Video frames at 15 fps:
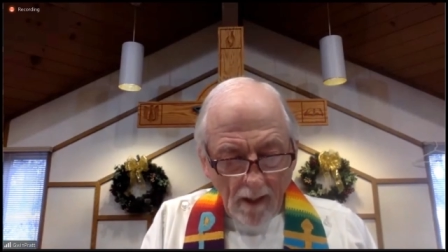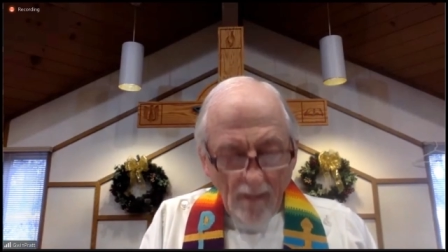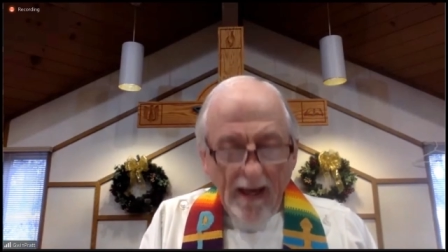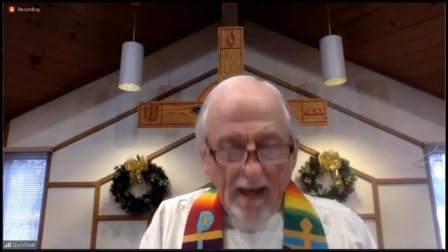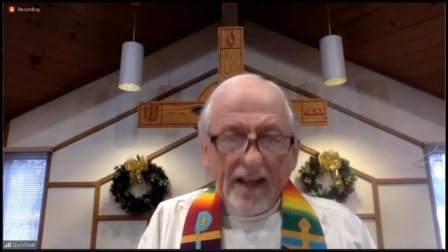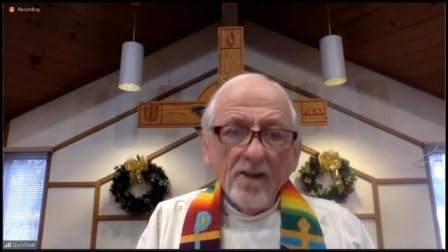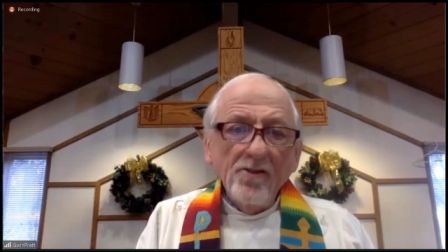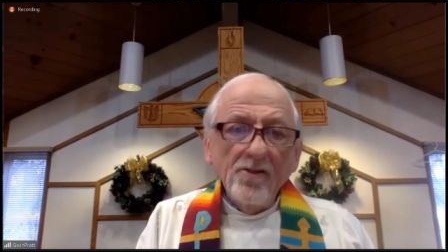
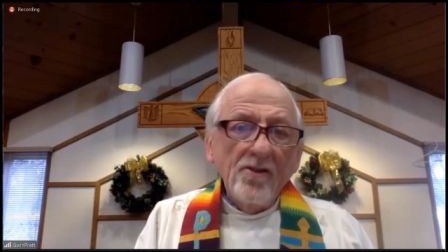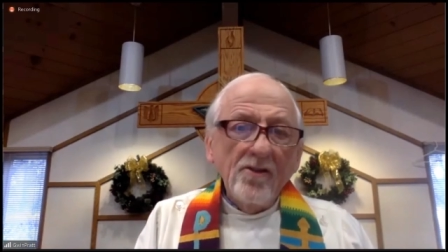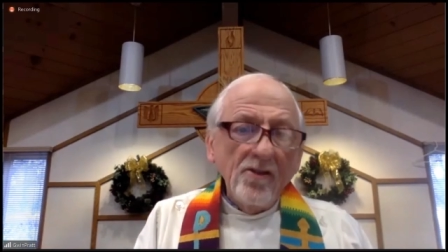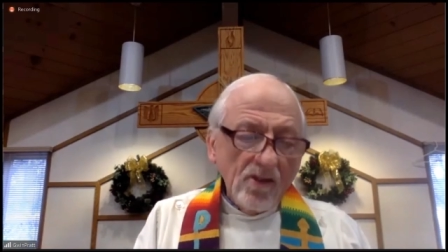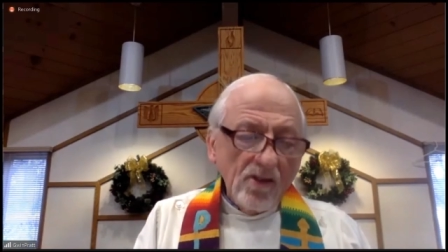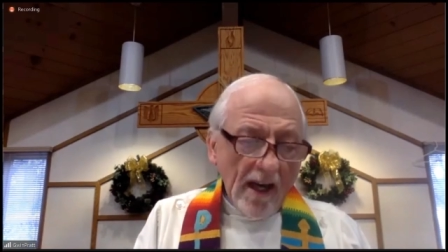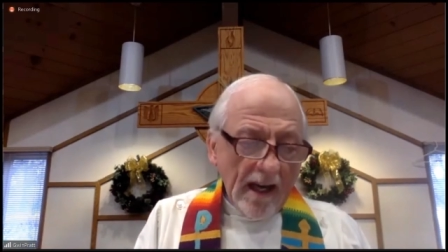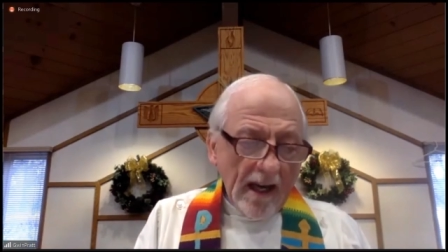That is to
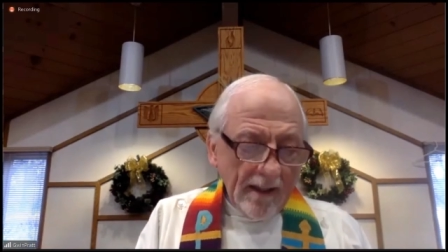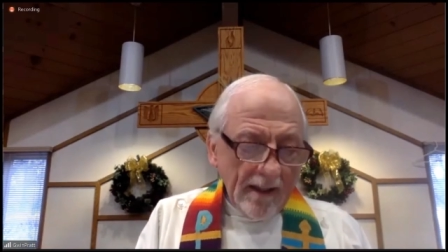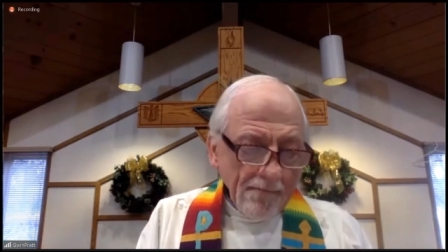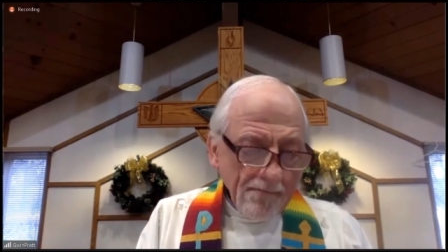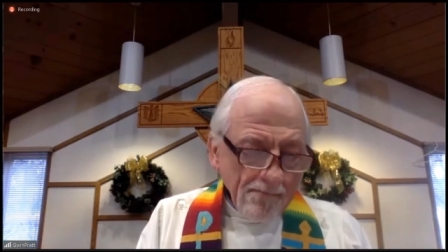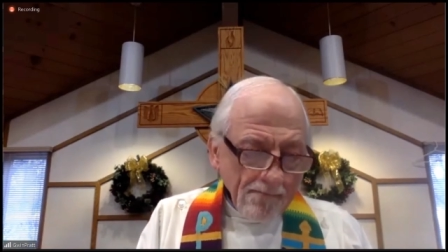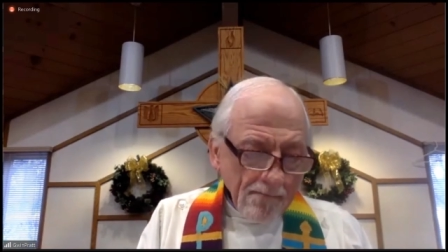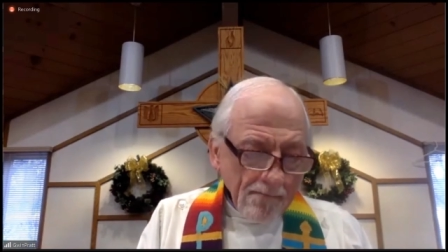say,
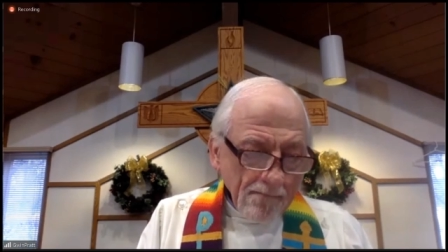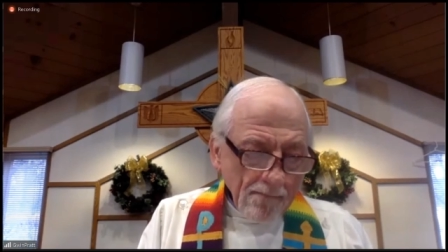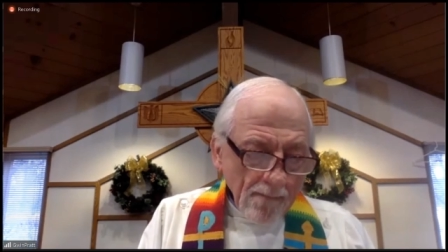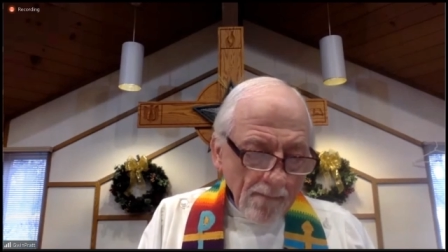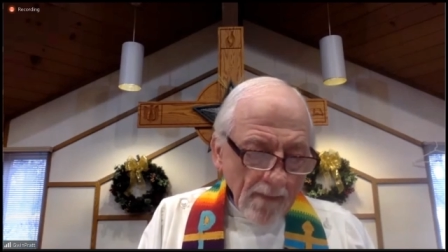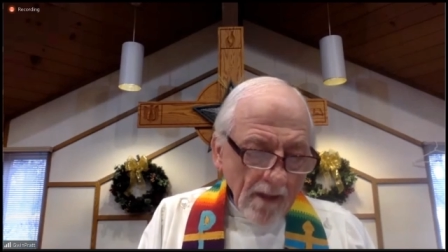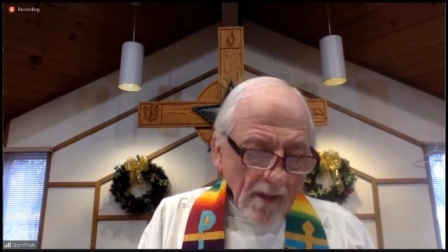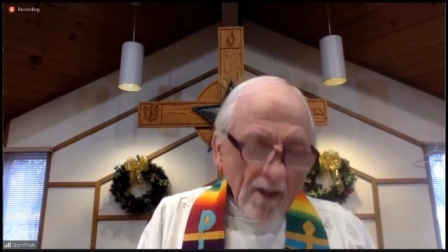
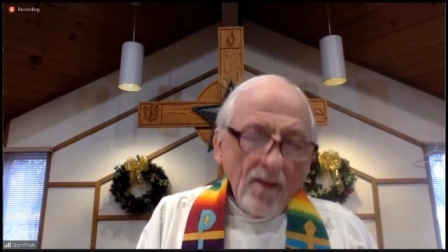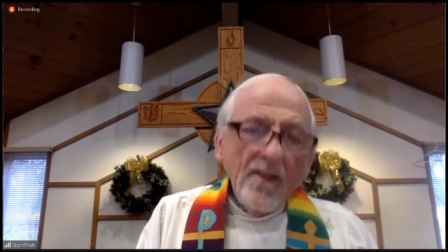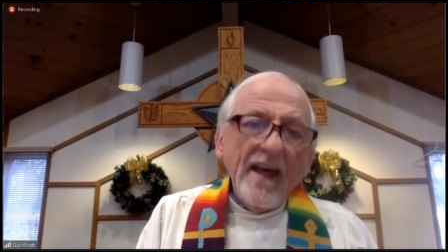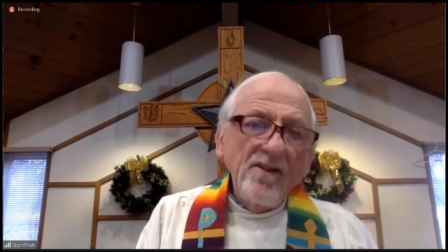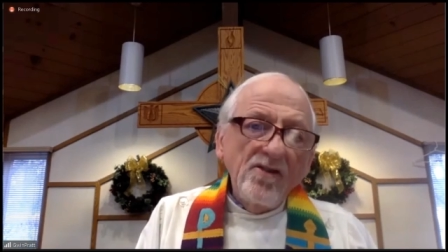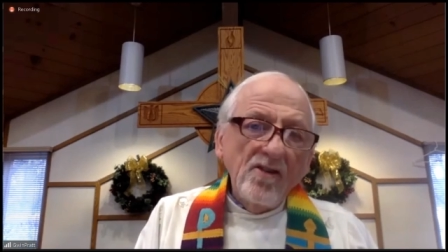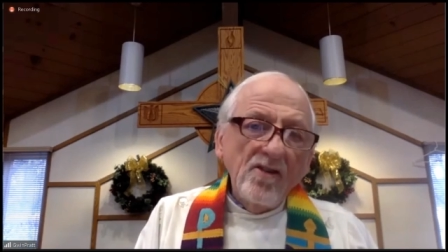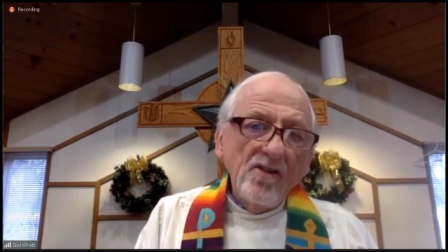
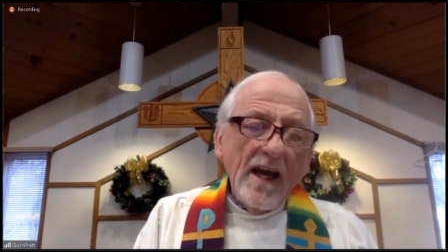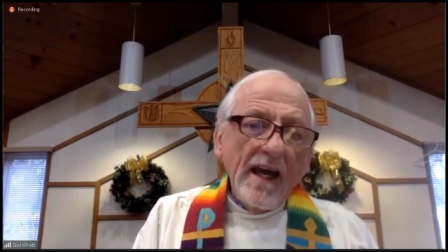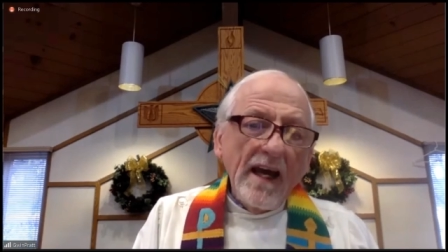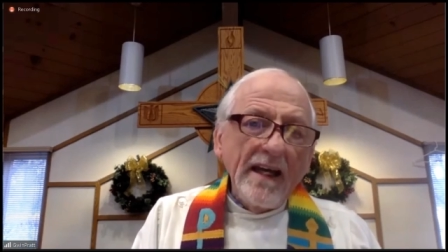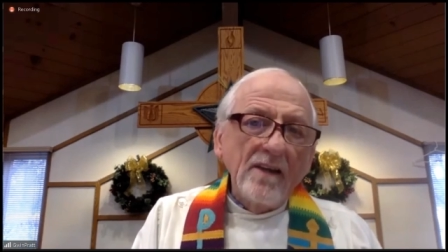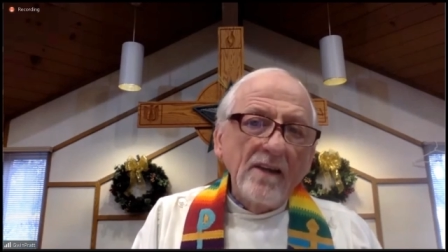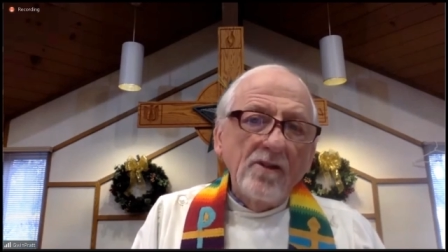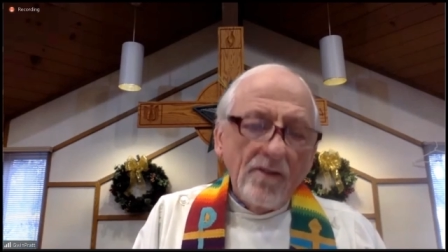they
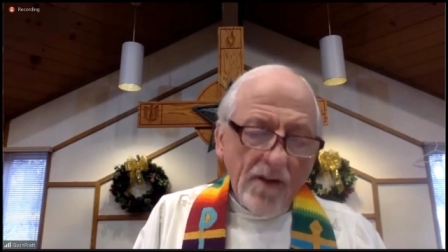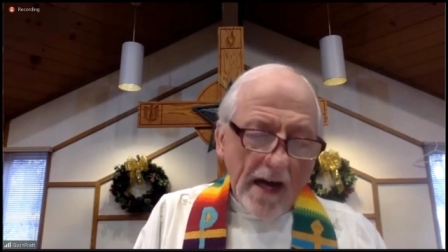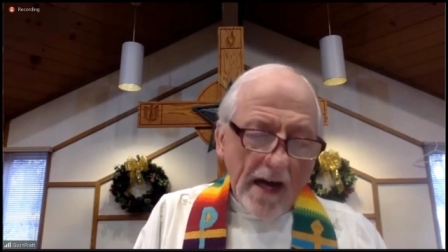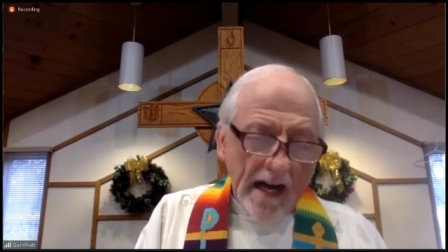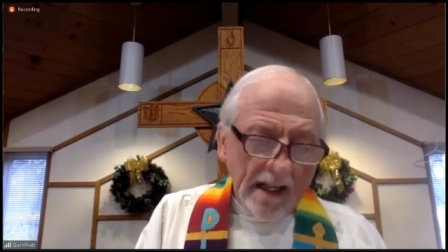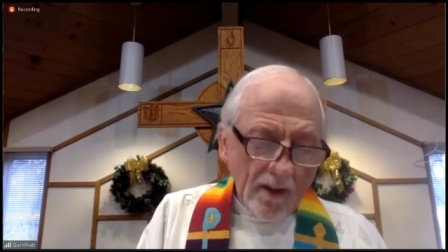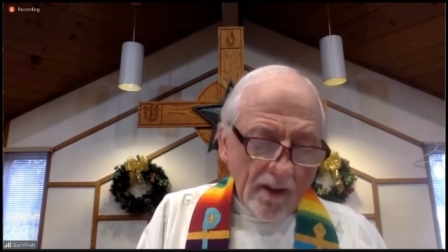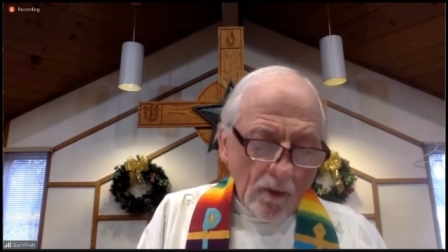say it's a
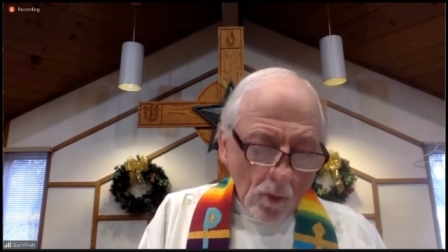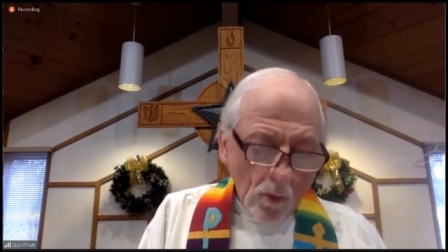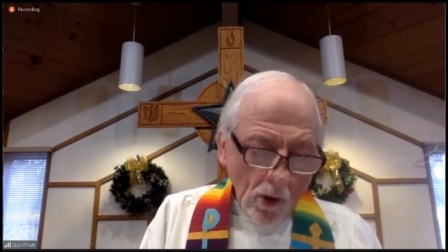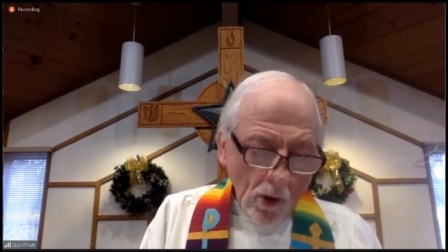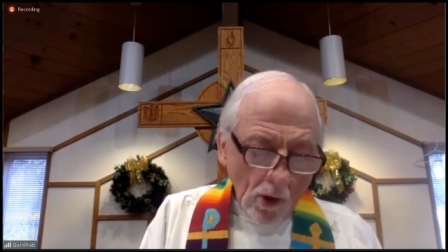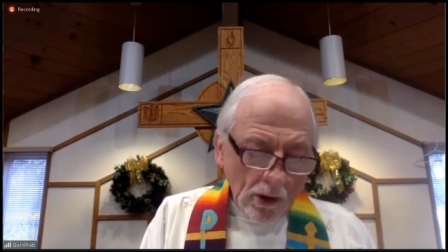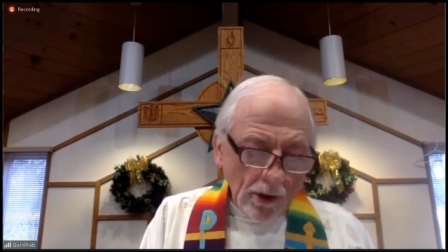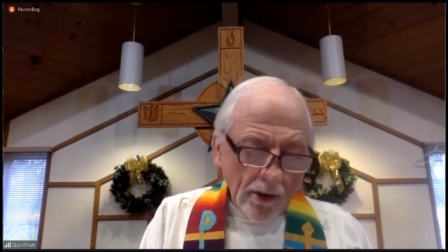violent
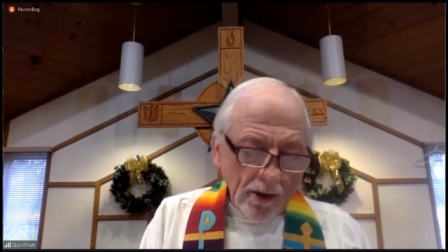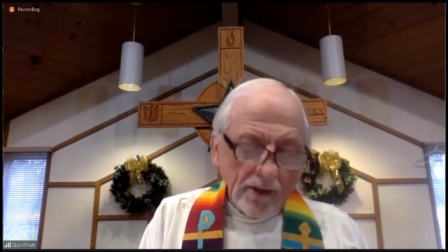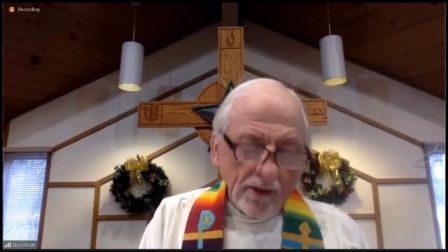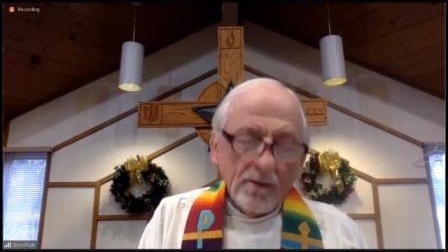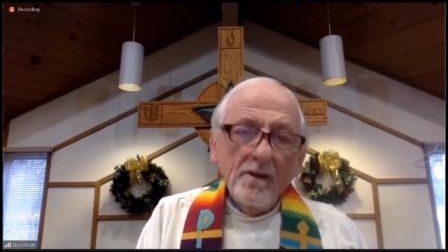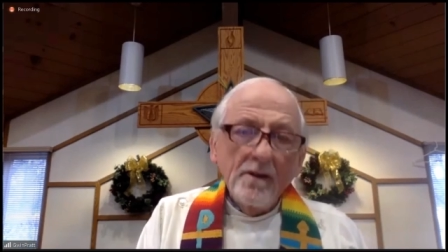world.